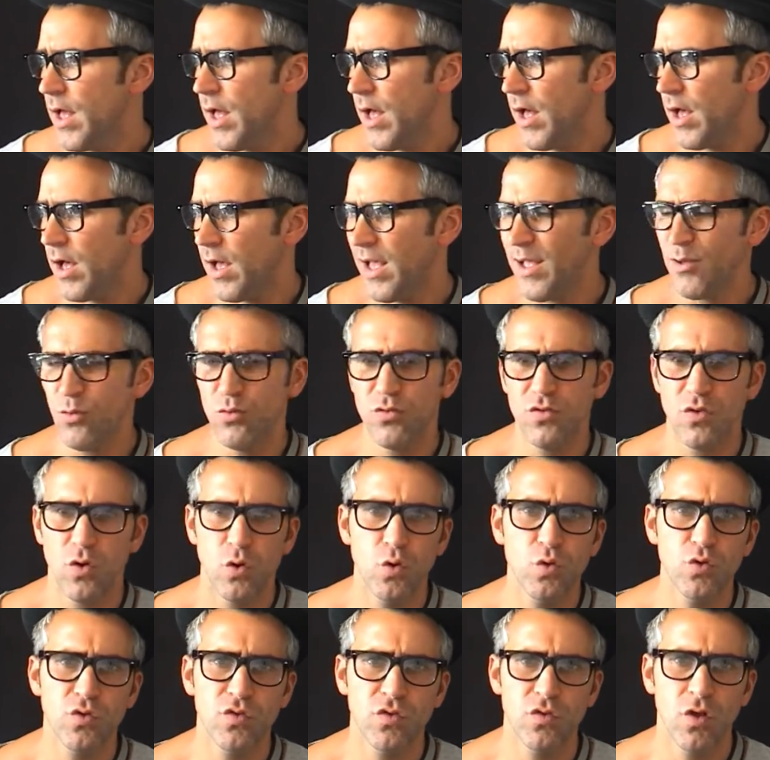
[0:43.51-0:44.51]

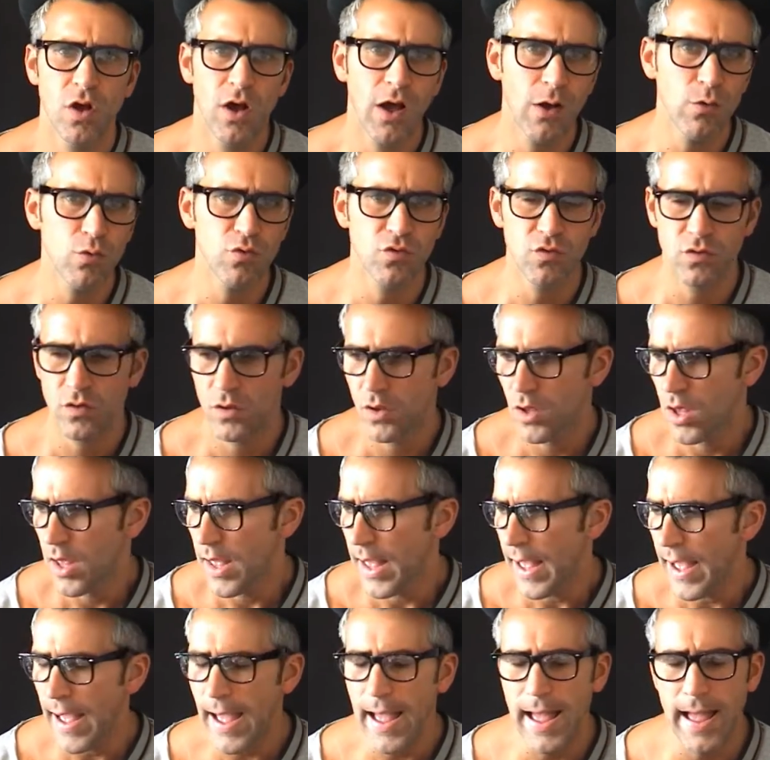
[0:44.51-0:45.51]
Hauss,
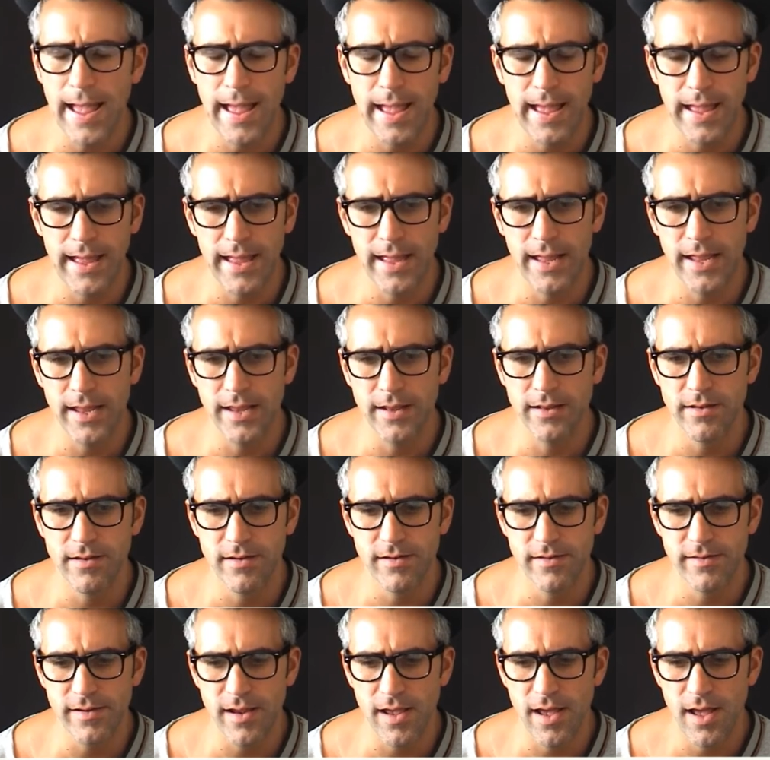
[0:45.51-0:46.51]

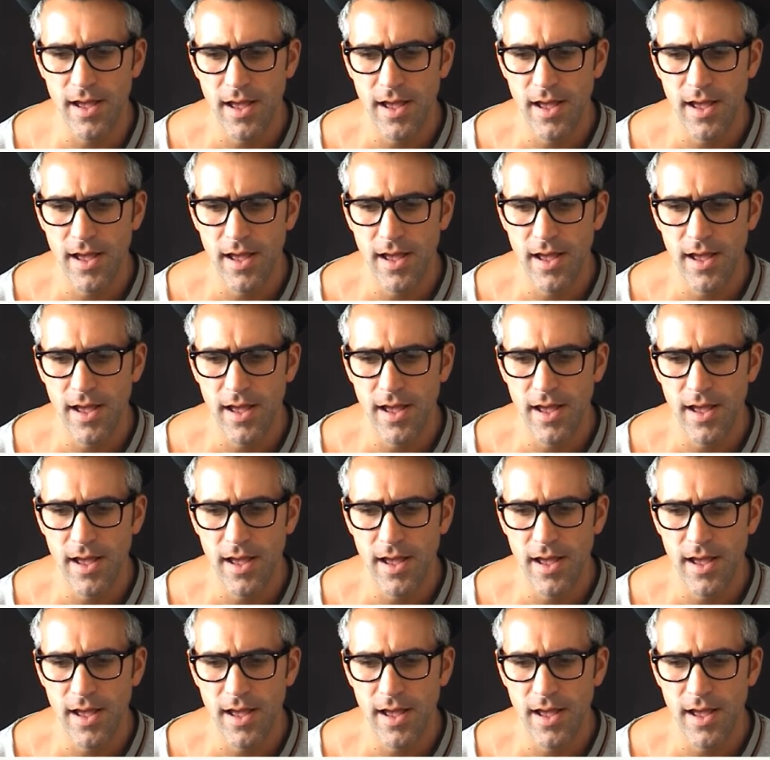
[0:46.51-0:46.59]
and